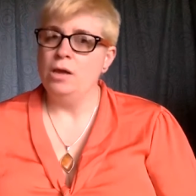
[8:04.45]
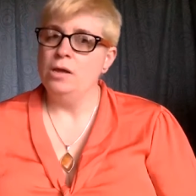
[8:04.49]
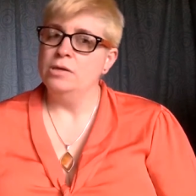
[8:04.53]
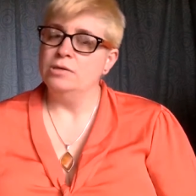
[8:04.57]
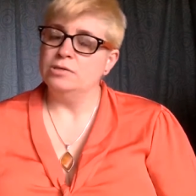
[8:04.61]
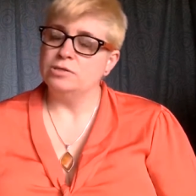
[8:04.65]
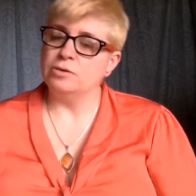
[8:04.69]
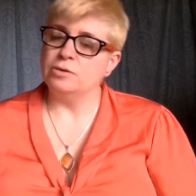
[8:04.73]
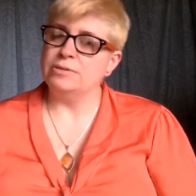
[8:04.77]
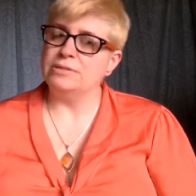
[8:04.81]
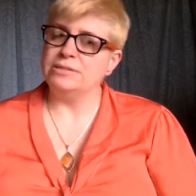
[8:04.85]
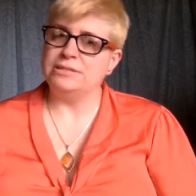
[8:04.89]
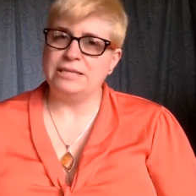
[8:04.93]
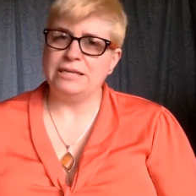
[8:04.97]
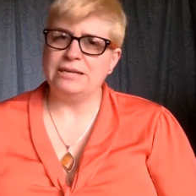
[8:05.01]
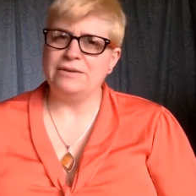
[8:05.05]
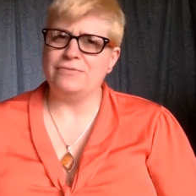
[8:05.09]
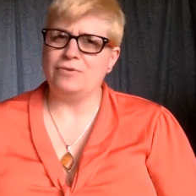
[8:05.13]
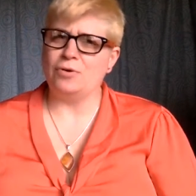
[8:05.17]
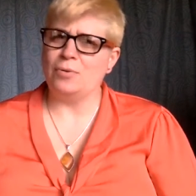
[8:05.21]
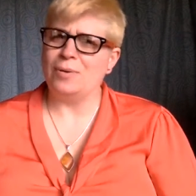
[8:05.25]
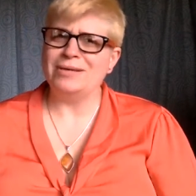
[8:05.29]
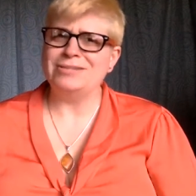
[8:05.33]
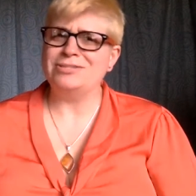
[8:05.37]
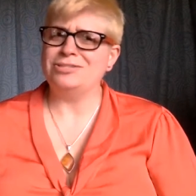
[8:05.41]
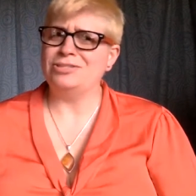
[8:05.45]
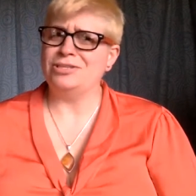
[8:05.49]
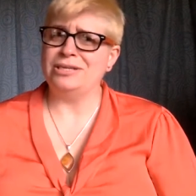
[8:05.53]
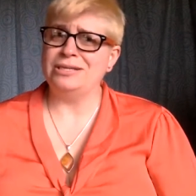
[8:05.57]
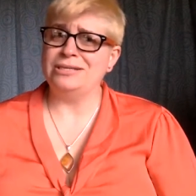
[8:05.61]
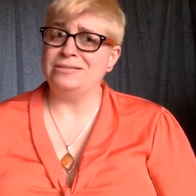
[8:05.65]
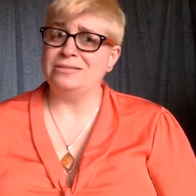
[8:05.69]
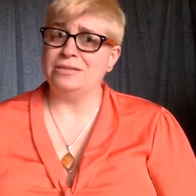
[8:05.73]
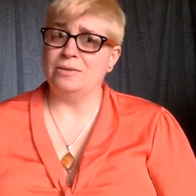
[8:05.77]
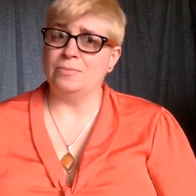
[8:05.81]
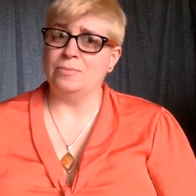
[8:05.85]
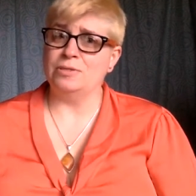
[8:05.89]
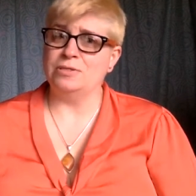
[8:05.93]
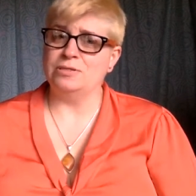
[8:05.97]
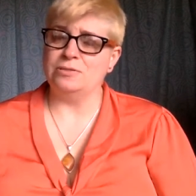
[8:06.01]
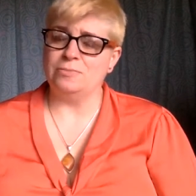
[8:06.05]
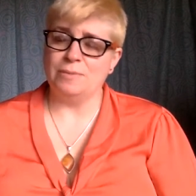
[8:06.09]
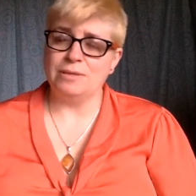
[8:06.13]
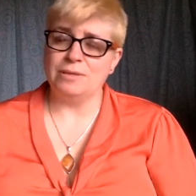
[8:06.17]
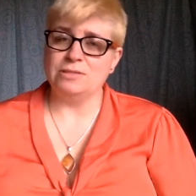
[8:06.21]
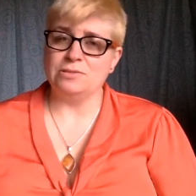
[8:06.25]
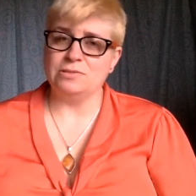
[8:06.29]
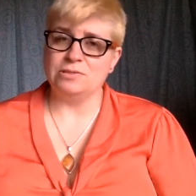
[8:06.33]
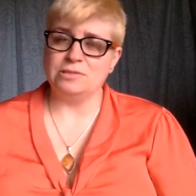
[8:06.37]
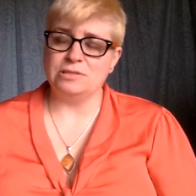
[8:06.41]
So instead of questioning someone's
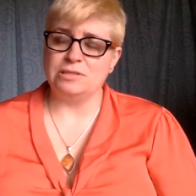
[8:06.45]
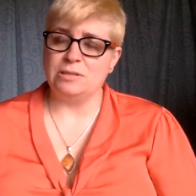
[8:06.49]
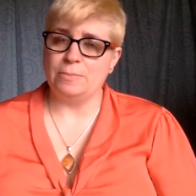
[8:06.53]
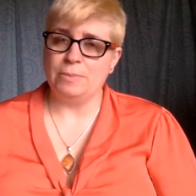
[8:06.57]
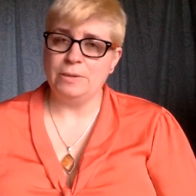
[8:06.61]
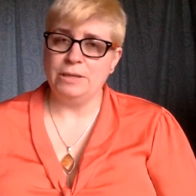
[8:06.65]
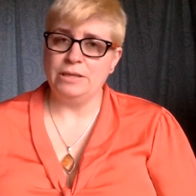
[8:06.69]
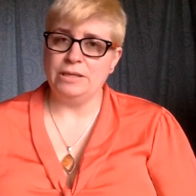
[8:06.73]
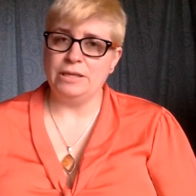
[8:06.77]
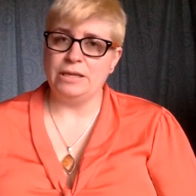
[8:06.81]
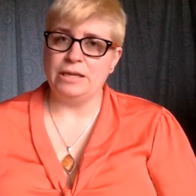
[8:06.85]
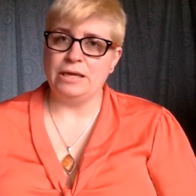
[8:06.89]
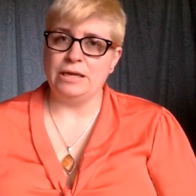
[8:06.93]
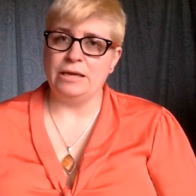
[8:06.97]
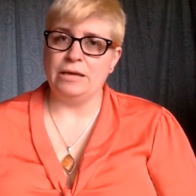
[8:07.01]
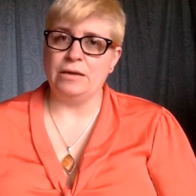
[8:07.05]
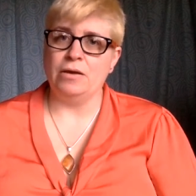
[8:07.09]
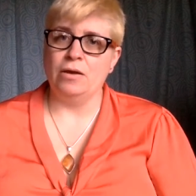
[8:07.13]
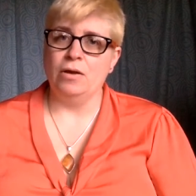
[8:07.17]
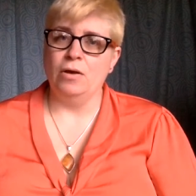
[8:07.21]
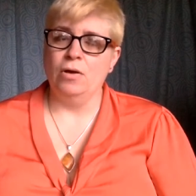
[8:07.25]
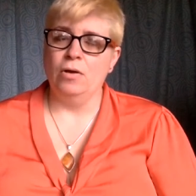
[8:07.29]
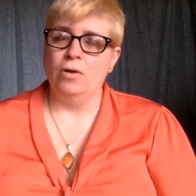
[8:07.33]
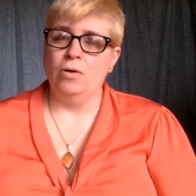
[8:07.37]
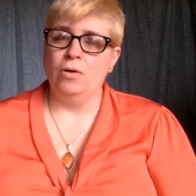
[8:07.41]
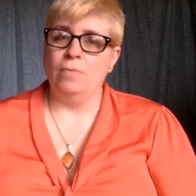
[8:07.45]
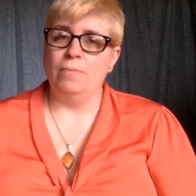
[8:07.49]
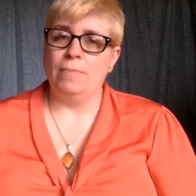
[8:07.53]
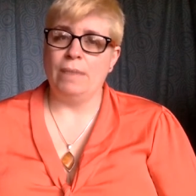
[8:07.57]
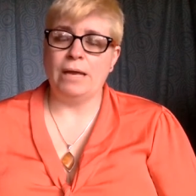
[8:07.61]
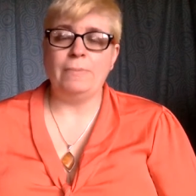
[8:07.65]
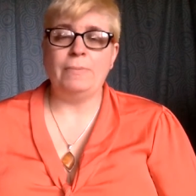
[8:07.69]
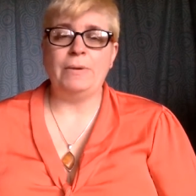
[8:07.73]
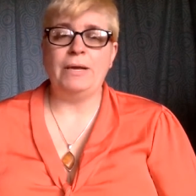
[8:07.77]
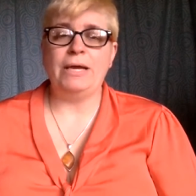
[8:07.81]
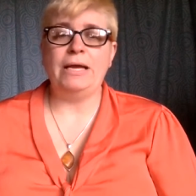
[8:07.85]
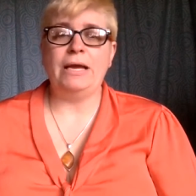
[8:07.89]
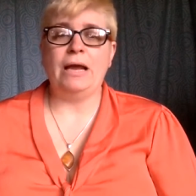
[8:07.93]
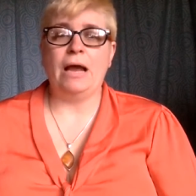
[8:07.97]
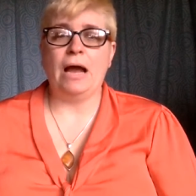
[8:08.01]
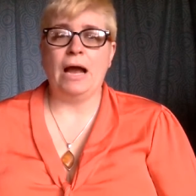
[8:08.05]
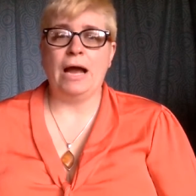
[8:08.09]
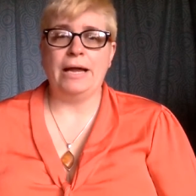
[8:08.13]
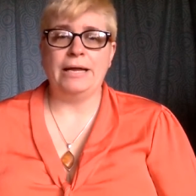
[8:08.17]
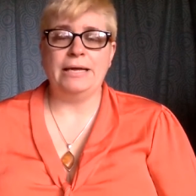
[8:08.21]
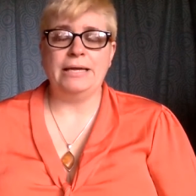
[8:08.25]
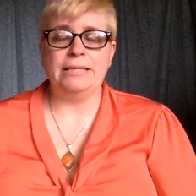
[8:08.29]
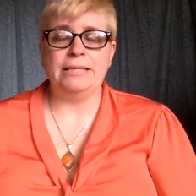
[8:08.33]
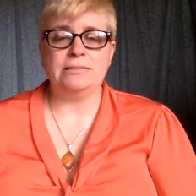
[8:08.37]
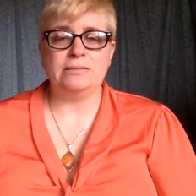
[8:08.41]
mental stability, maybe
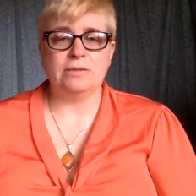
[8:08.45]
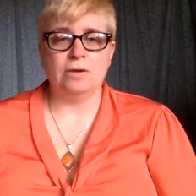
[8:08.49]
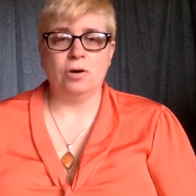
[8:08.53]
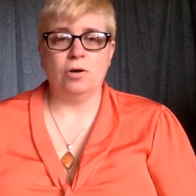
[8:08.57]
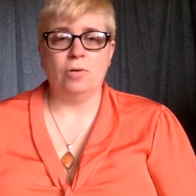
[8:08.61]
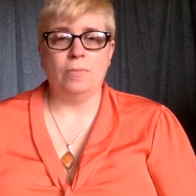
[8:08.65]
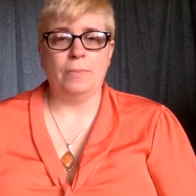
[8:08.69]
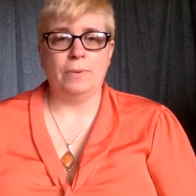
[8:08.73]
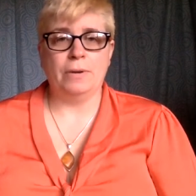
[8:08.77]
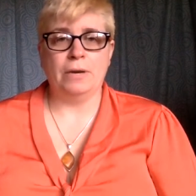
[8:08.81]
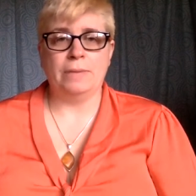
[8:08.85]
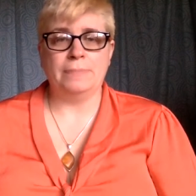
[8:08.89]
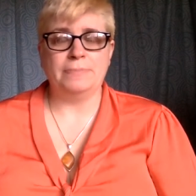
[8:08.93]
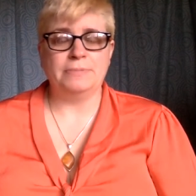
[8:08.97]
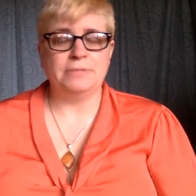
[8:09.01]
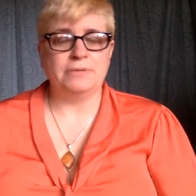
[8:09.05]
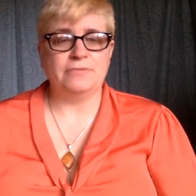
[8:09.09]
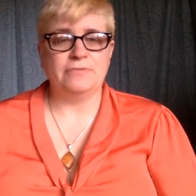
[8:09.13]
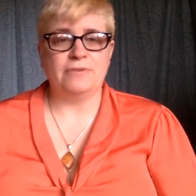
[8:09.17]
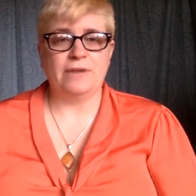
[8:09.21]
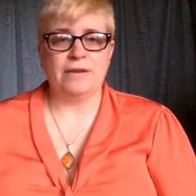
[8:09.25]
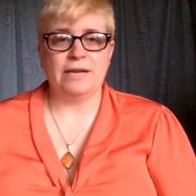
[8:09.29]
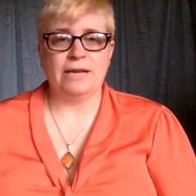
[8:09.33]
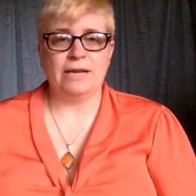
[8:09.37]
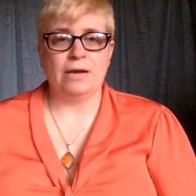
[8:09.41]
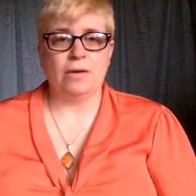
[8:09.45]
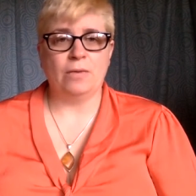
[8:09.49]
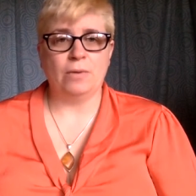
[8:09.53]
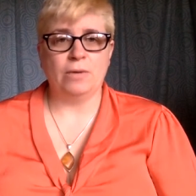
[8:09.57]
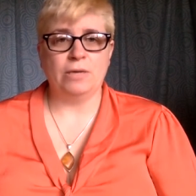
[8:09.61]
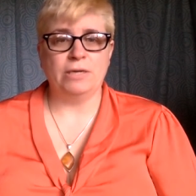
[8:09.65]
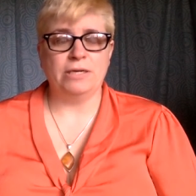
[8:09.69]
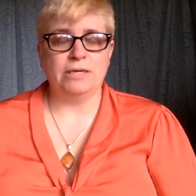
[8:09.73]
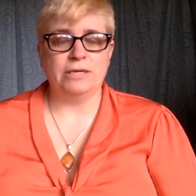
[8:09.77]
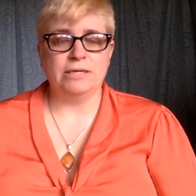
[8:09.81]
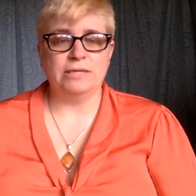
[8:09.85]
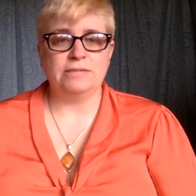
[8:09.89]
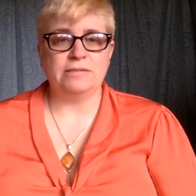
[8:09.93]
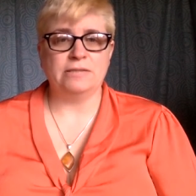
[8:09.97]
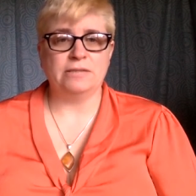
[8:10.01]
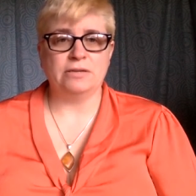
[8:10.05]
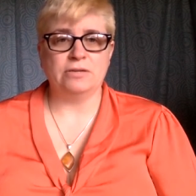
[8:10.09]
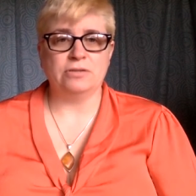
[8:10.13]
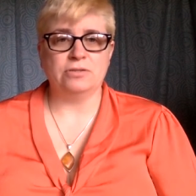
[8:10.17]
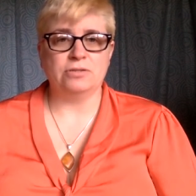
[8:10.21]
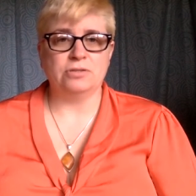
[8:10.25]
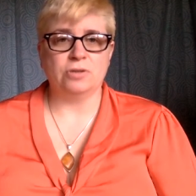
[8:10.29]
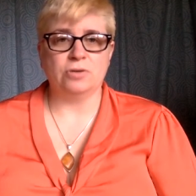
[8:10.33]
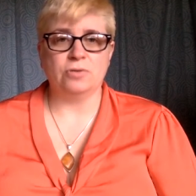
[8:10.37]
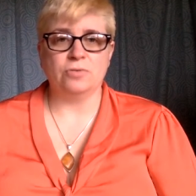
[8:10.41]
I need to open up to find out what it is they're
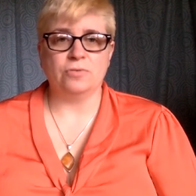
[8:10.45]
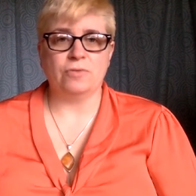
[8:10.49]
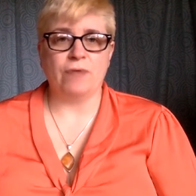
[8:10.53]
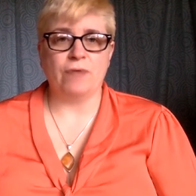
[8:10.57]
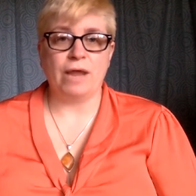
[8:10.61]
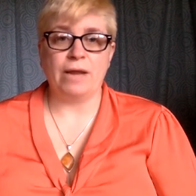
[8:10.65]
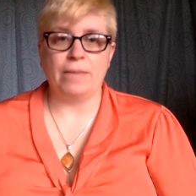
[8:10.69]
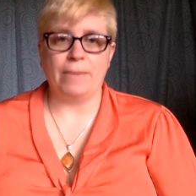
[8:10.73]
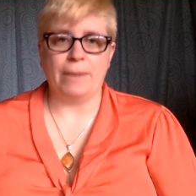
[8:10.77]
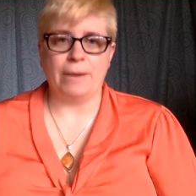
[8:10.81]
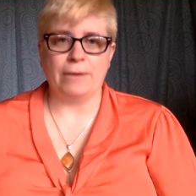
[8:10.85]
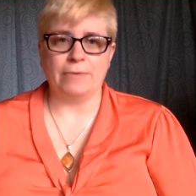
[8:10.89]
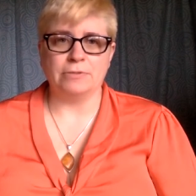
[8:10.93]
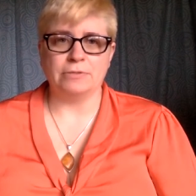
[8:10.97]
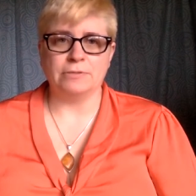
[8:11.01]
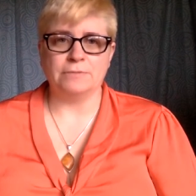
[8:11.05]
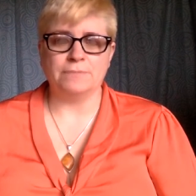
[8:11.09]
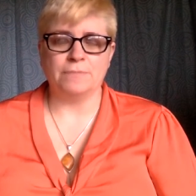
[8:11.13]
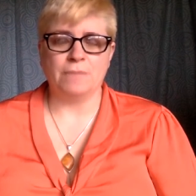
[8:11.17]
so right about.